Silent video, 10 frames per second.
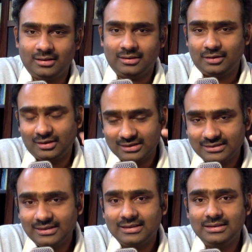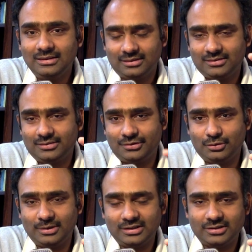Now, as I said, few
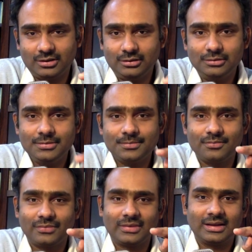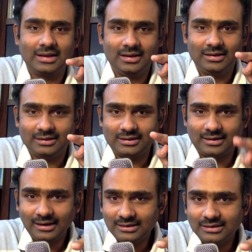minutes ago that the
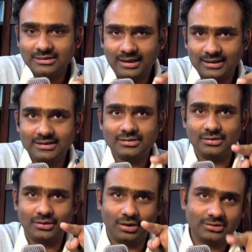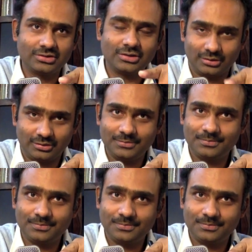right hand side is not zero,